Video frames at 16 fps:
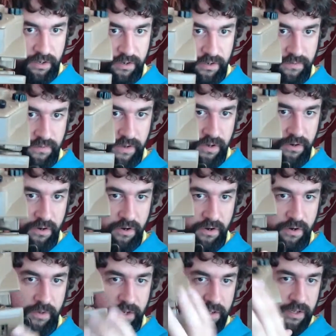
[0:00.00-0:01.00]
fit your arm
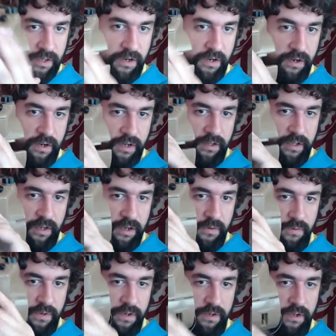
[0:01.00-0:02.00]
in there, and then it
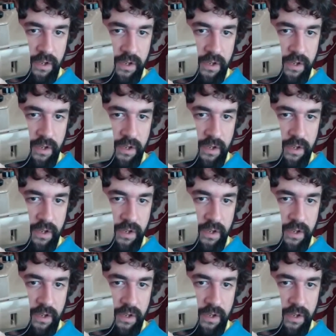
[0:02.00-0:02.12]
will